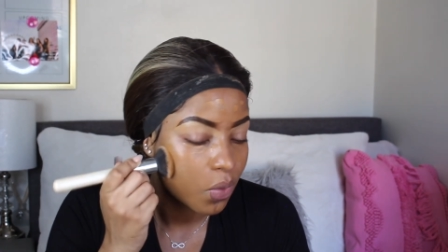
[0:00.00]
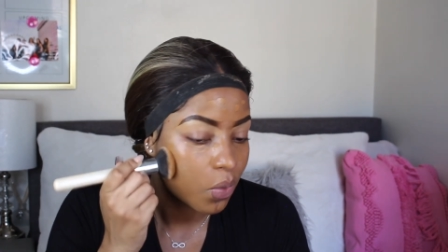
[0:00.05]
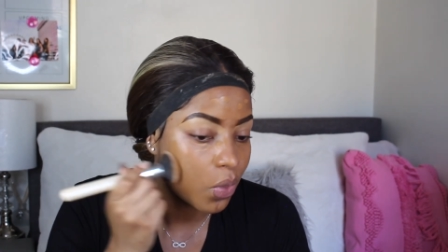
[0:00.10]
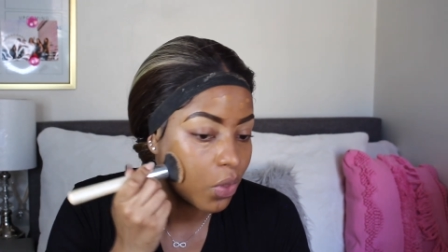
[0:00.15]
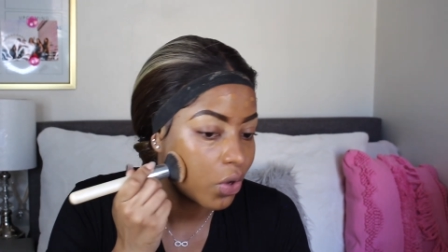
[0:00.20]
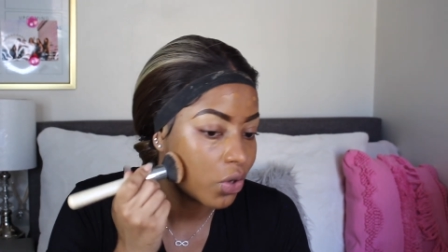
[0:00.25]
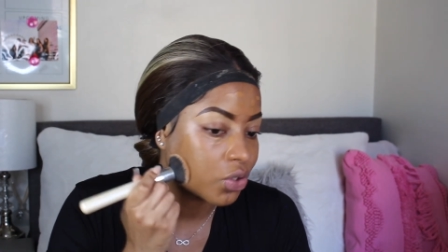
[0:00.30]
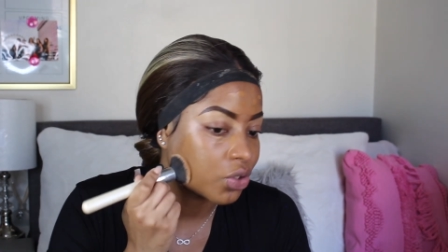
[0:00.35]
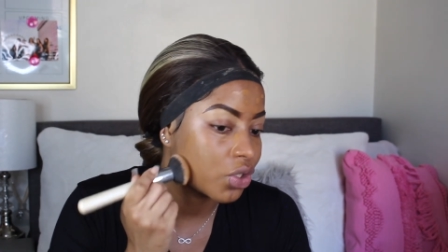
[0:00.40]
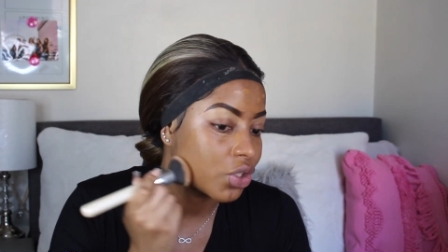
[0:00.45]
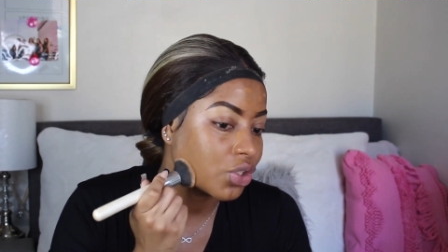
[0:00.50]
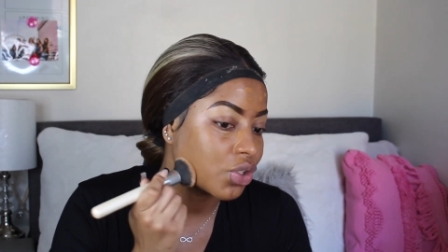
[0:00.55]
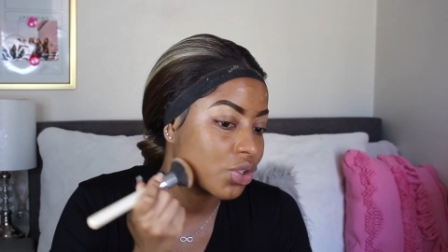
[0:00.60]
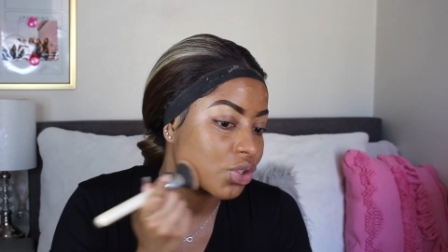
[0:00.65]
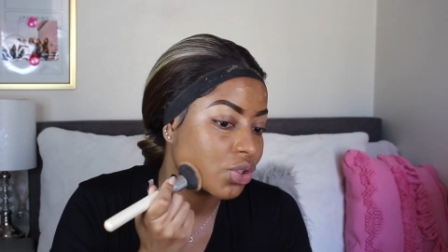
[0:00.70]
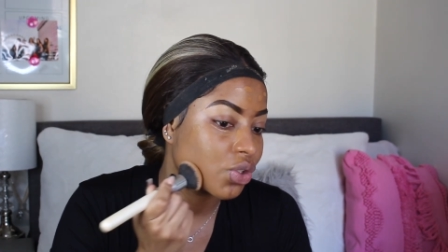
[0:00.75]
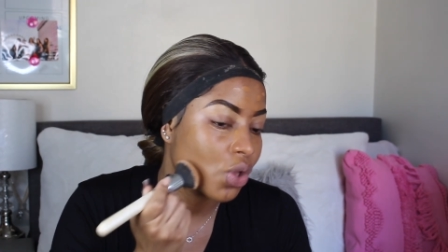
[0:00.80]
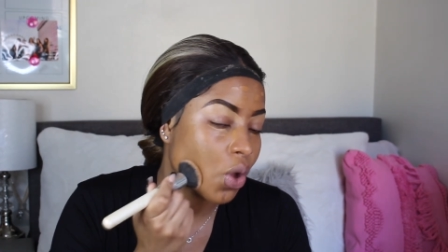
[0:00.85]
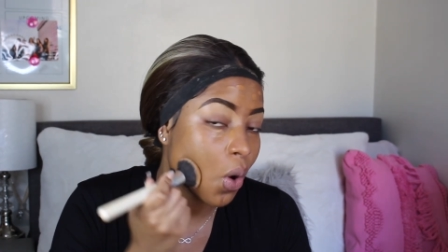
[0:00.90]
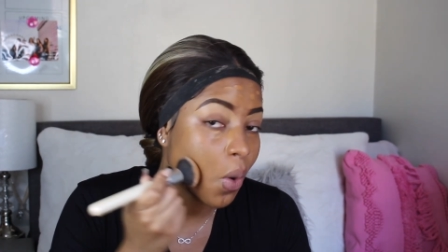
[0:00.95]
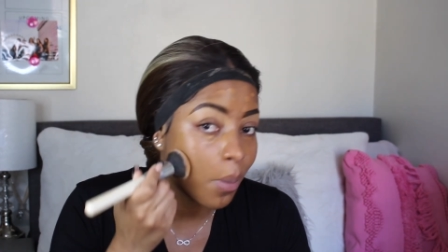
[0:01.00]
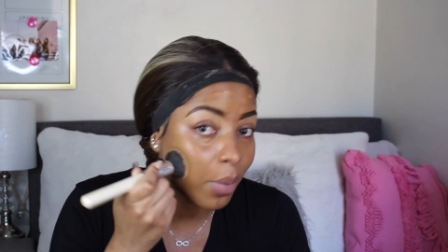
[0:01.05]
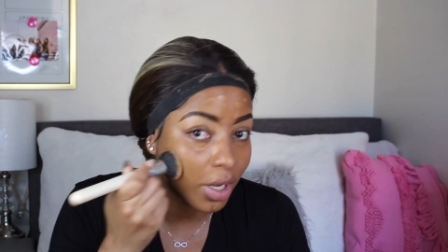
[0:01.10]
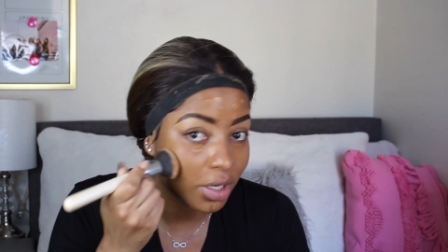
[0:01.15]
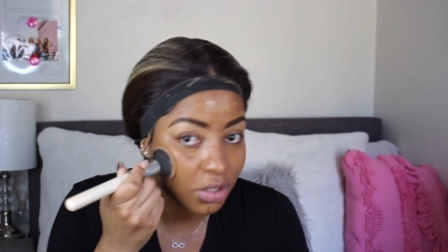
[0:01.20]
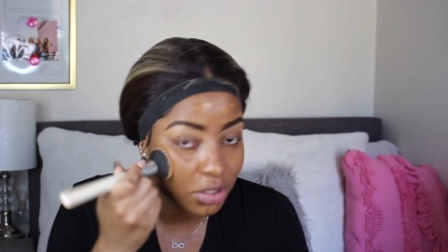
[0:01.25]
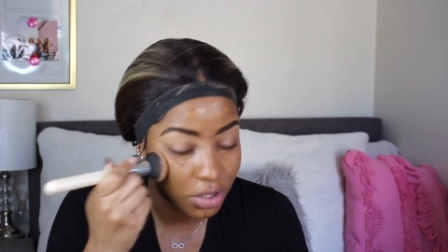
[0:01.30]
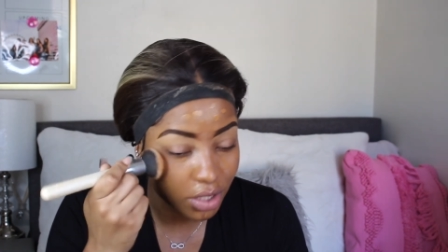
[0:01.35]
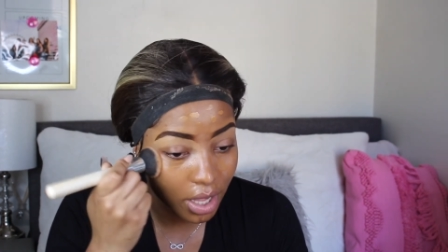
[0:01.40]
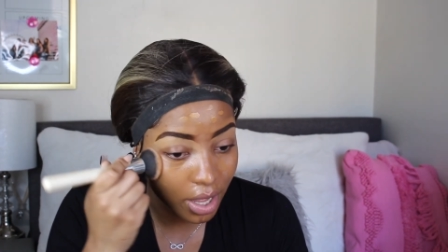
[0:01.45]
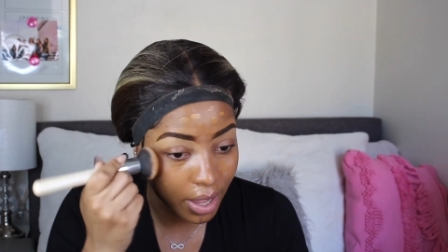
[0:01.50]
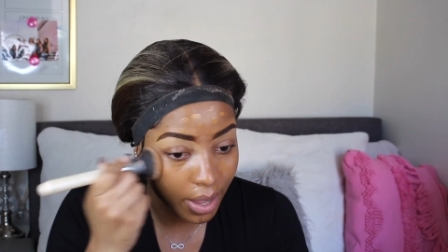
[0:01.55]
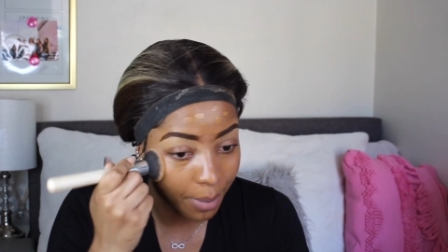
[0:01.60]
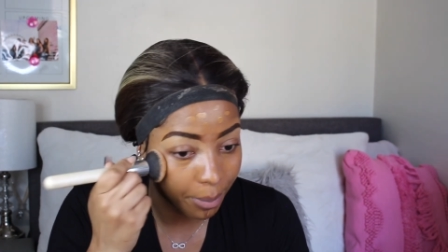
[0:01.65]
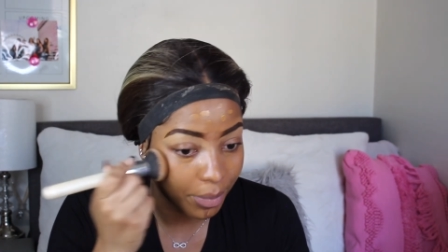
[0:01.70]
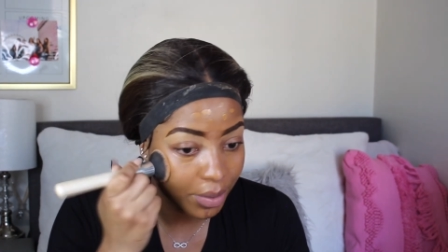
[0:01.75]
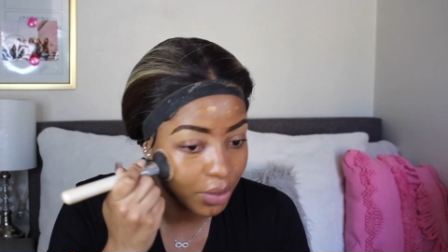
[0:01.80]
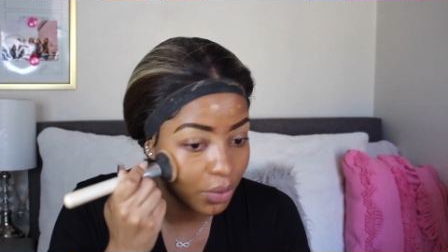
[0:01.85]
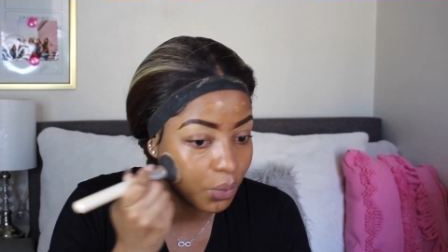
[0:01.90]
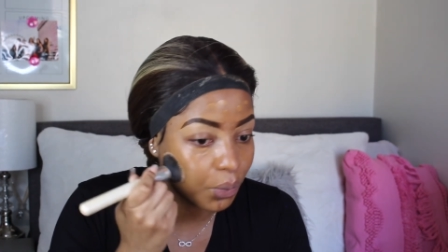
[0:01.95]
there's just so much that
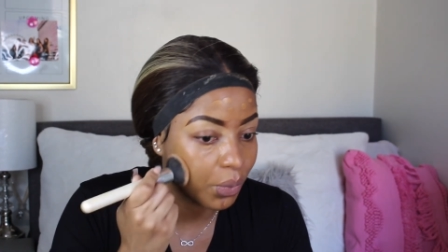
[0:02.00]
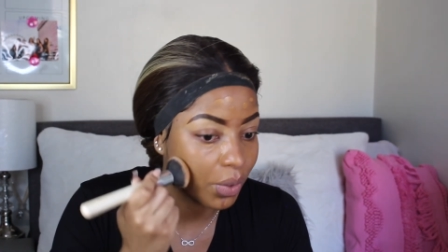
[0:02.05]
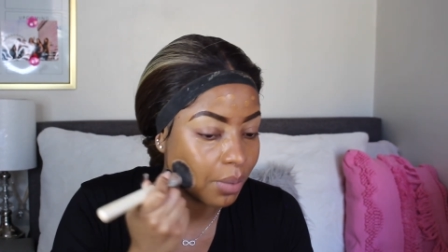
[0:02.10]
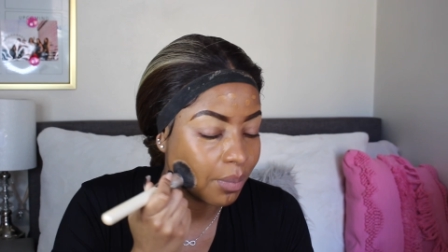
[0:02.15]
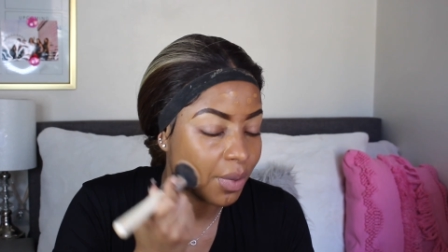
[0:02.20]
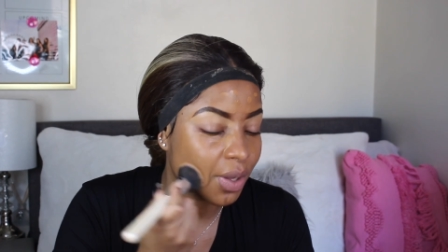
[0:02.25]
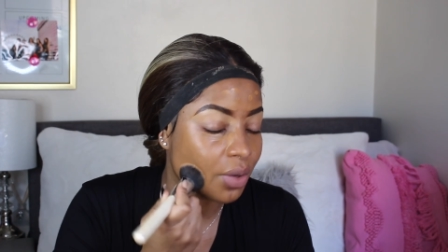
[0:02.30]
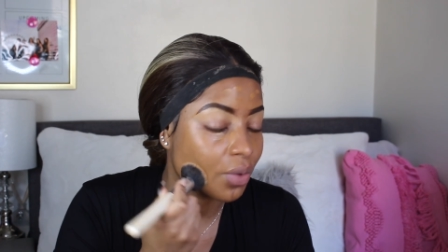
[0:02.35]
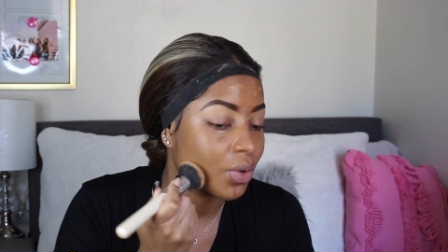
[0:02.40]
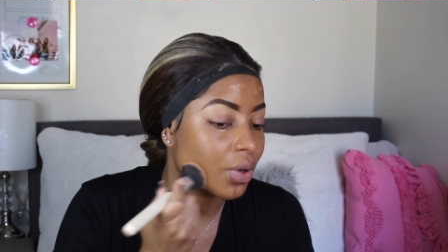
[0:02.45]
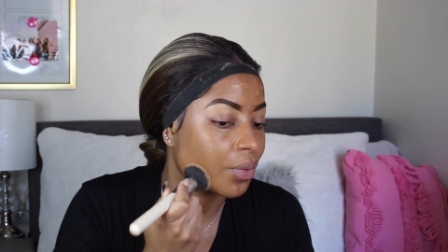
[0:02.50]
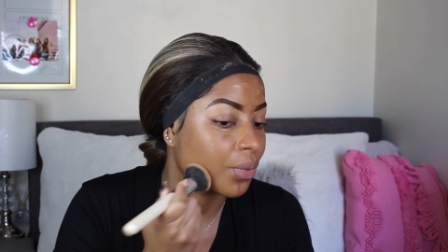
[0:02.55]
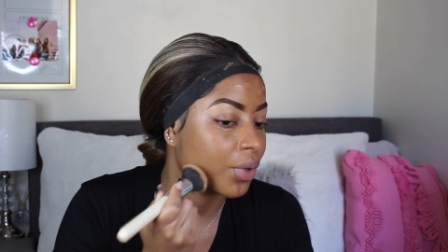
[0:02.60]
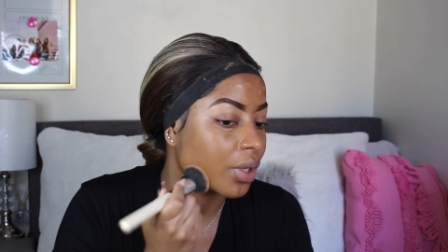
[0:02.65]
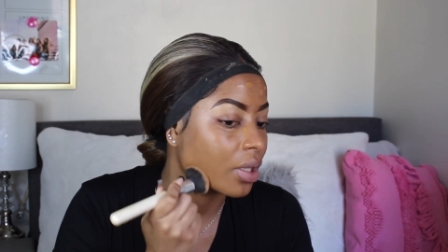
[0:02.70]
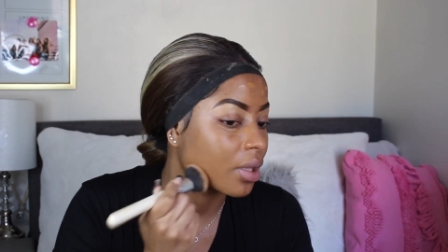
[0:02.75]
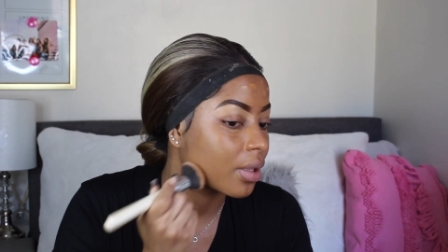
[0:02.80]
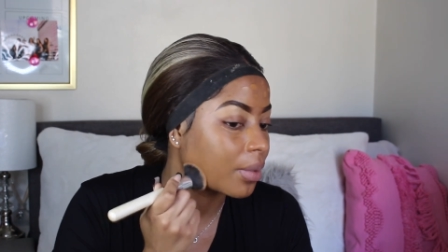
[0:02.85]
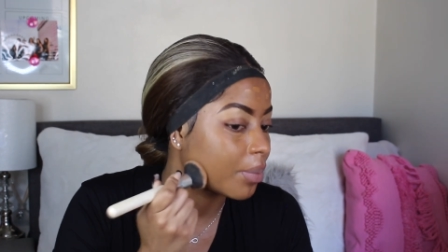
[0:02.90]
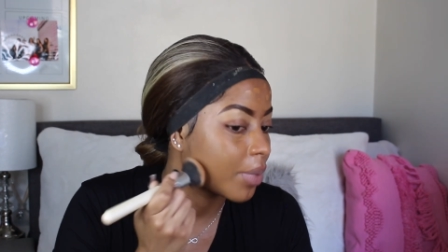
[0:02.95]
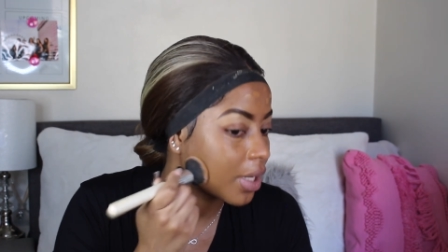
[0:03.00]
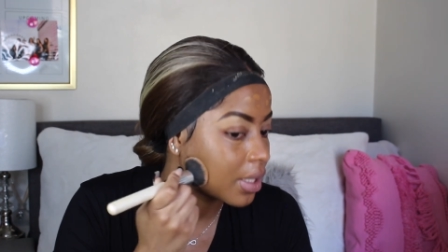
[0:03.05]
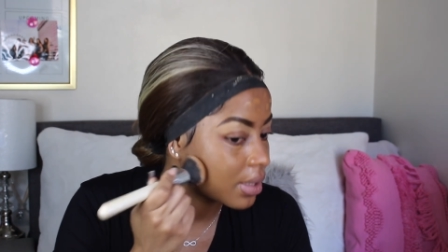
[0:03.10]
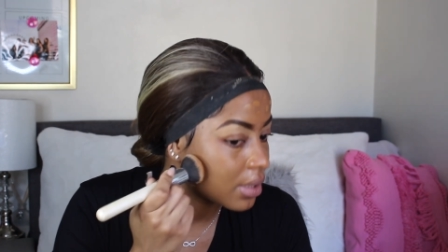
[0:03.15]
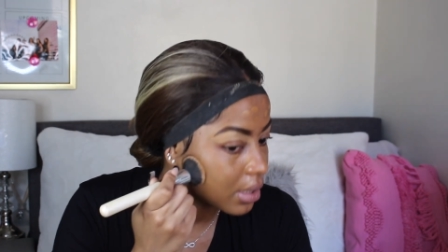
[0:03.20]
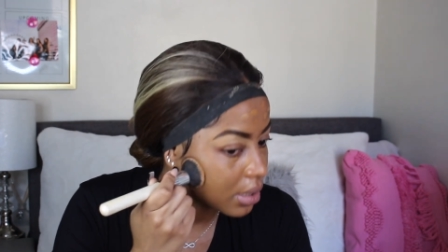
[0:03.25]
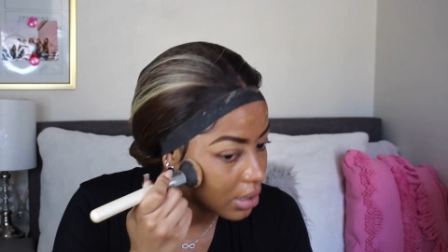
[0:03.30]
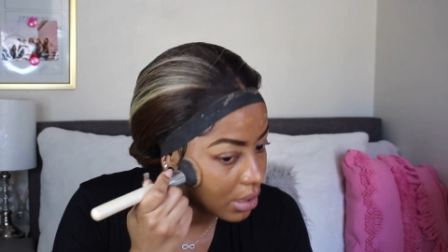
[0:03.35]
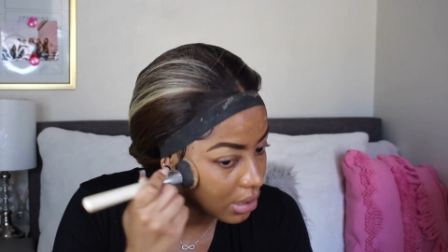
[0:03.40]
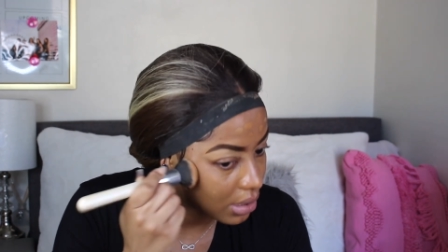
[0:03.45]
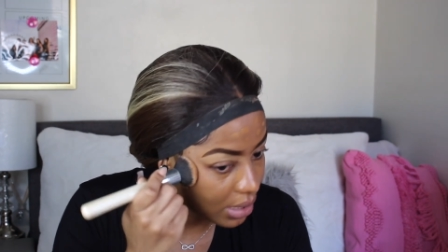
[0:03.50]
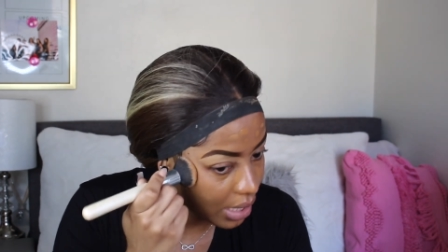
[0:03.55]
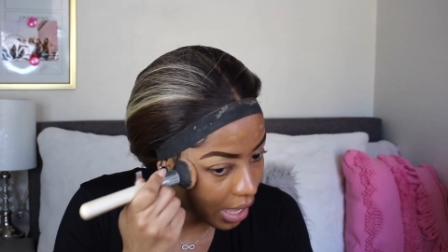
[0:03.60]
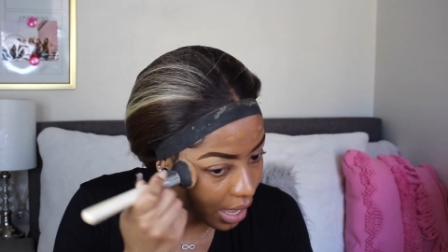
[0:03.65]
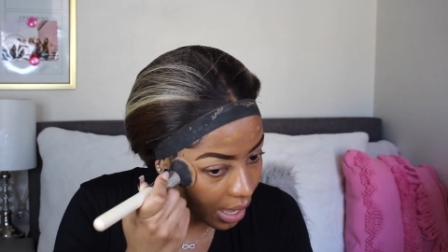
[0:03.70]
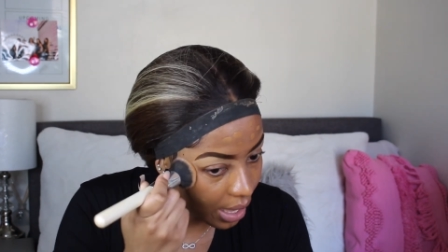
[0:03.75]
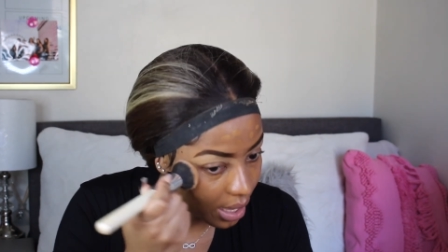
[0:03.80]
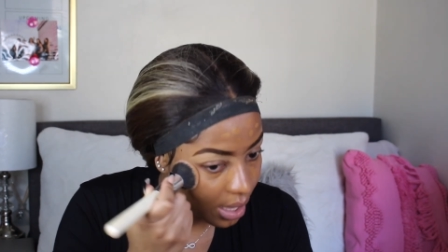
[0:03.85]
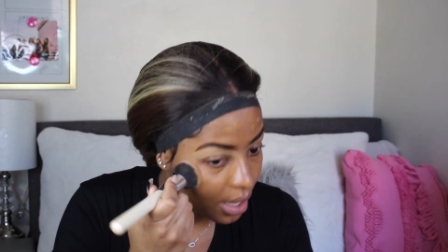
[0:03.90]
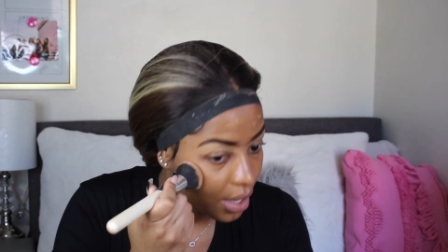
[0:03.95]
happen to women on a regular basis
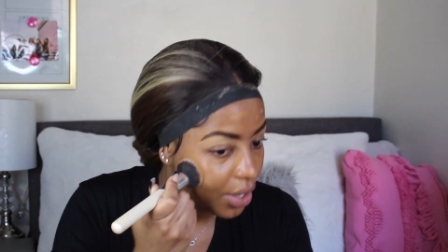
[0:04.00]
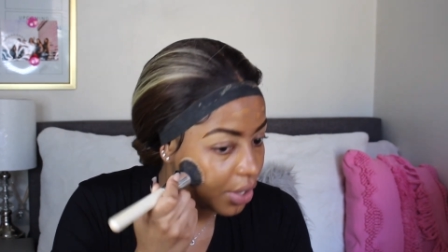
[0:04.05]
that